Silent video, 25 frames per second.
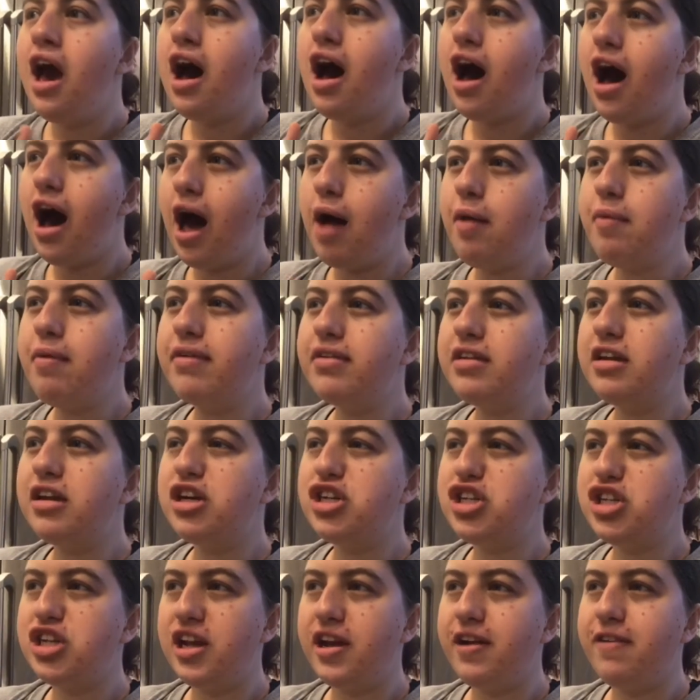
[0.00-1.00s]
I'm about to
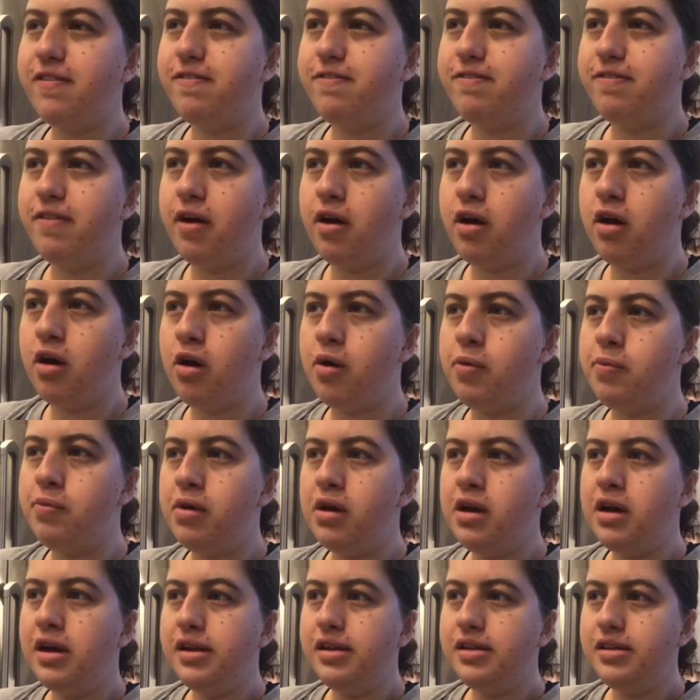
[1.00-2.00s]
actually film
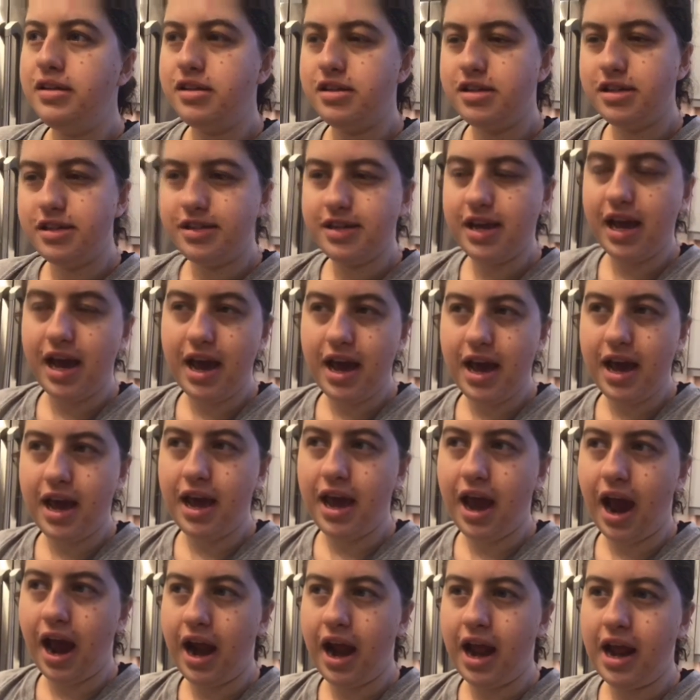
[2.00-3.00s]
today.
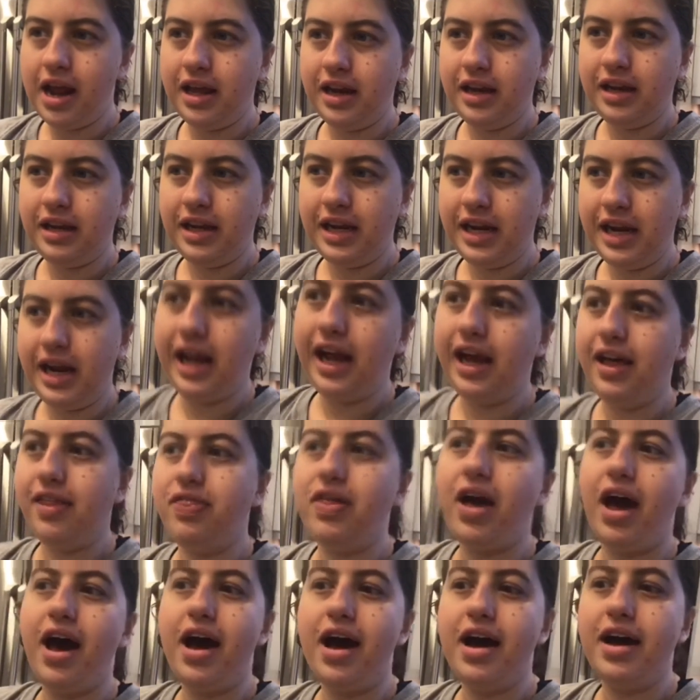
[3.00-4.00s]
I need to get
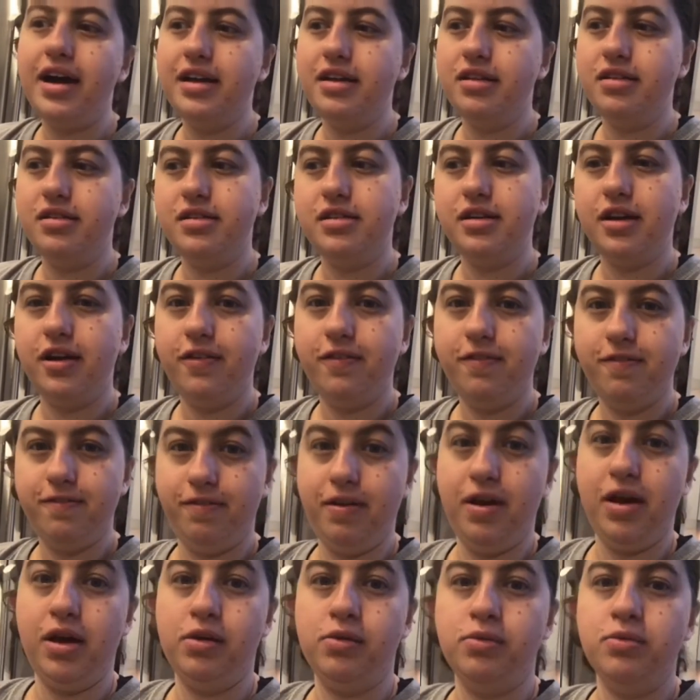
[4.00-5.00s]
that
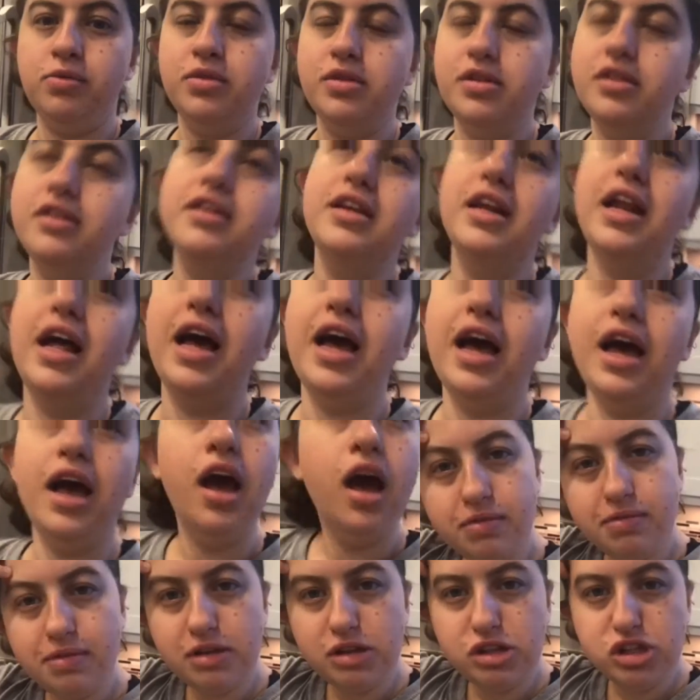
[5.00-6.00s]
filmed today.
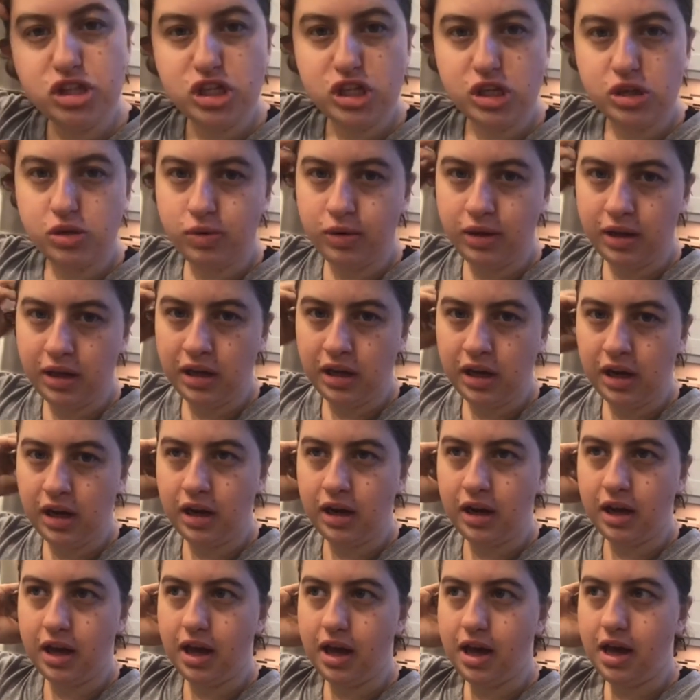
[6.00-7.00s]
I'm gonna be
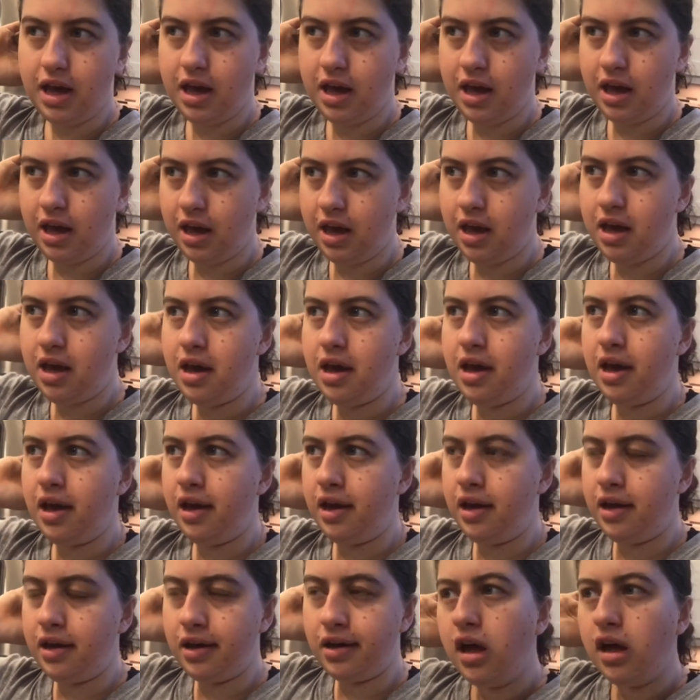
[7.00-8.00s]
doing
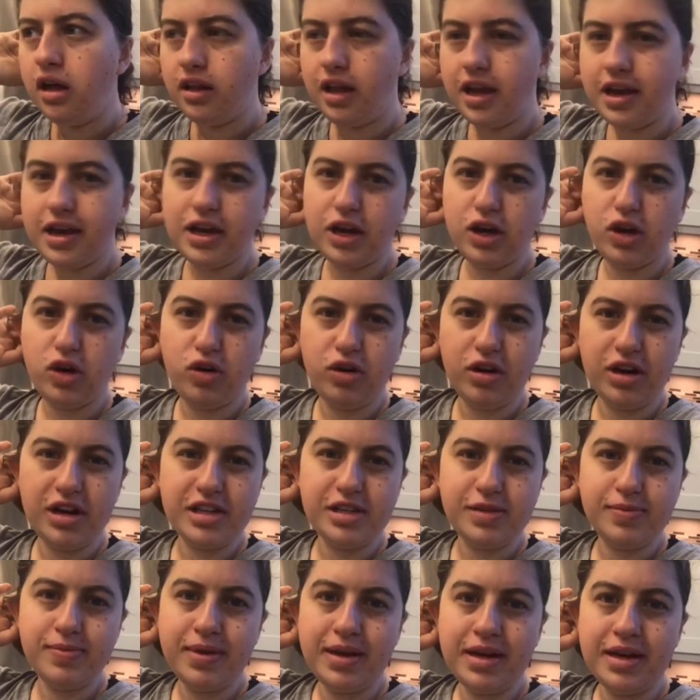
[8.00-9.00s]
a
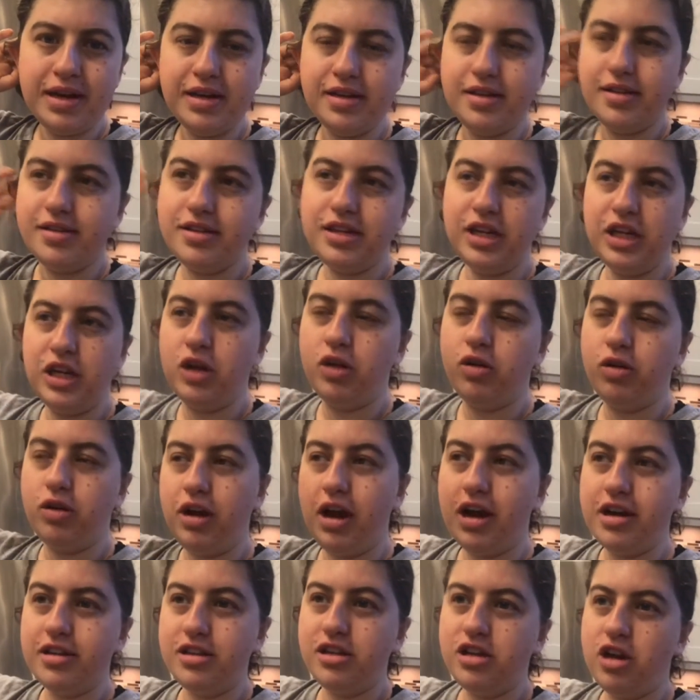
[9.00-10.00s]
Christmas, you know, you
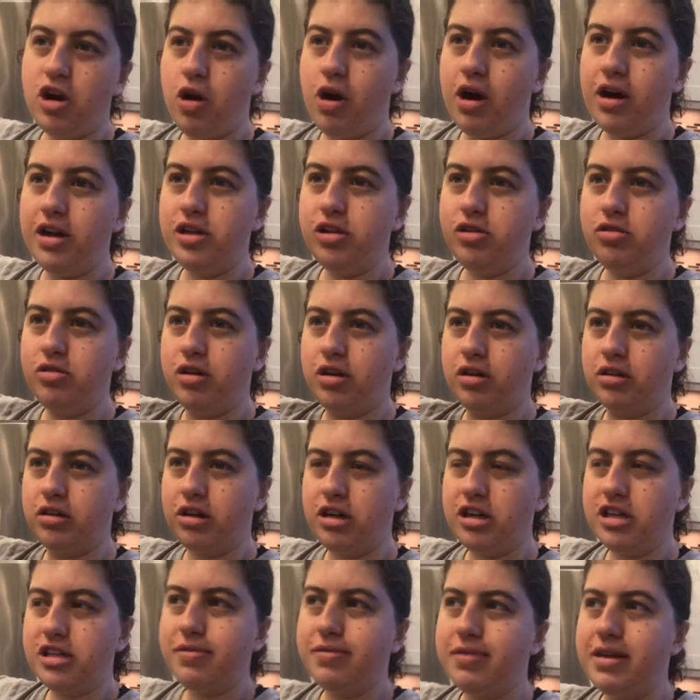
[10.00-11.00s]
guys know I do a
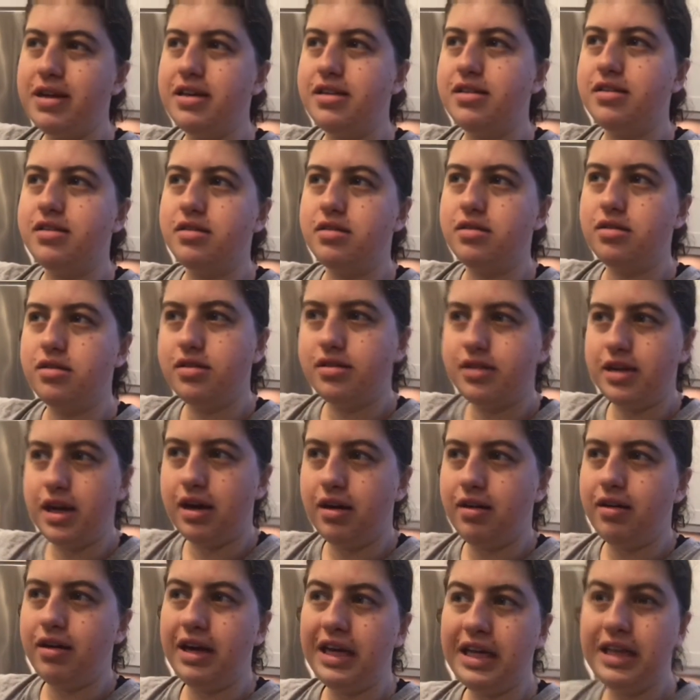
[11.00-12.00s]
Christmas
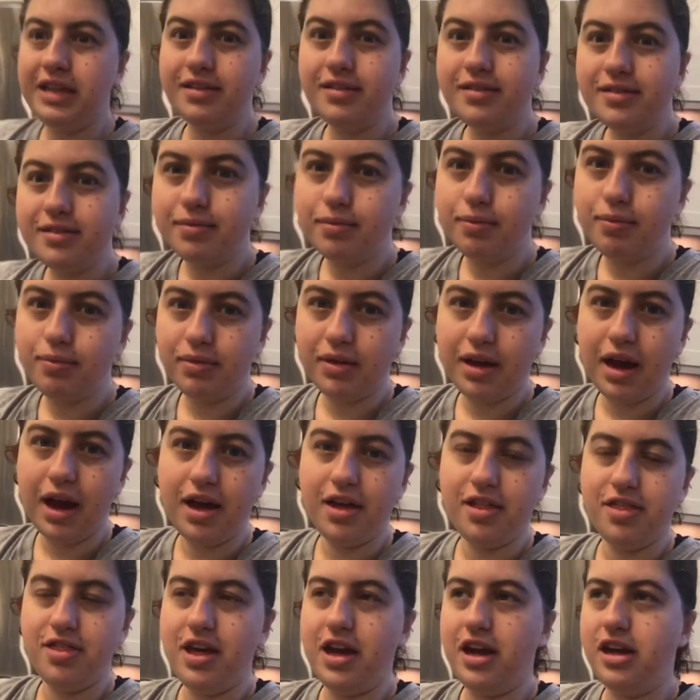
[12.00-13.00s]
series kind of
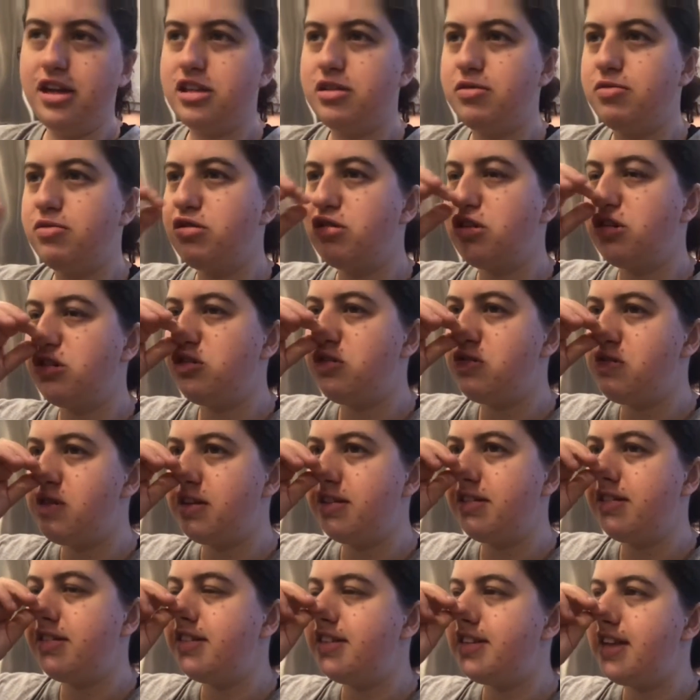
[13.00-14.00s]
thing. So I'm gonna start doing that
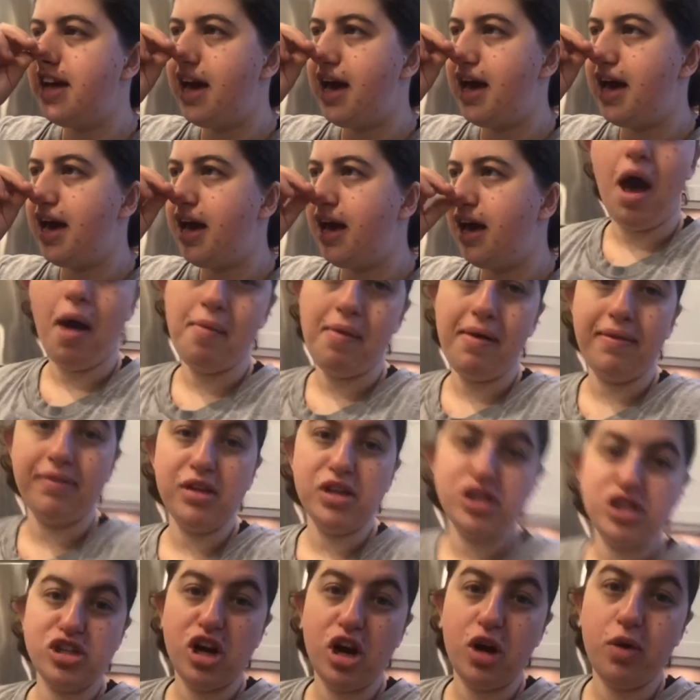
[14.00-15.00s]
today. I'm gonna have
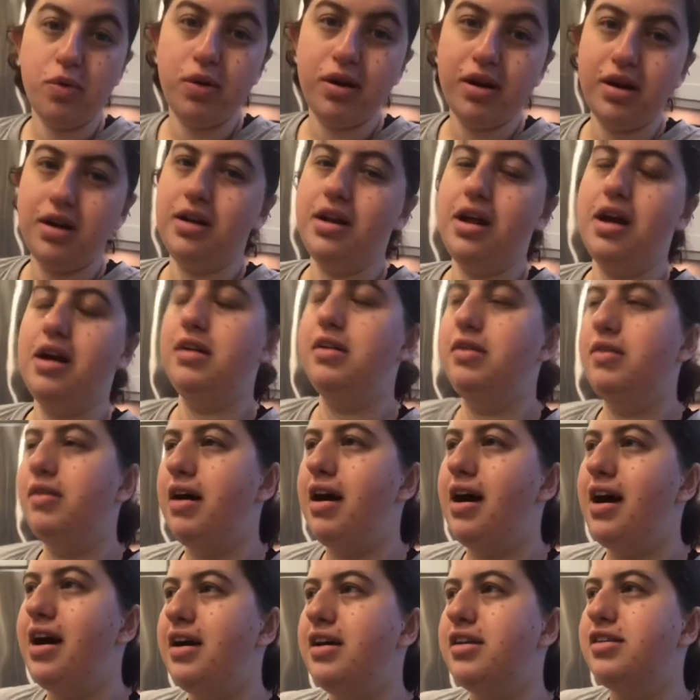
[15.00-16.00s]
to start working out, you
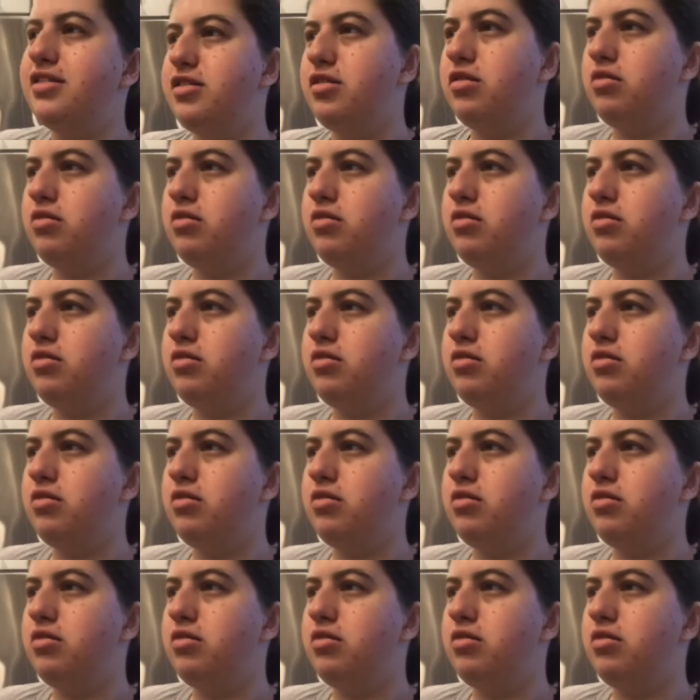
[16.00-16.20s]
guys.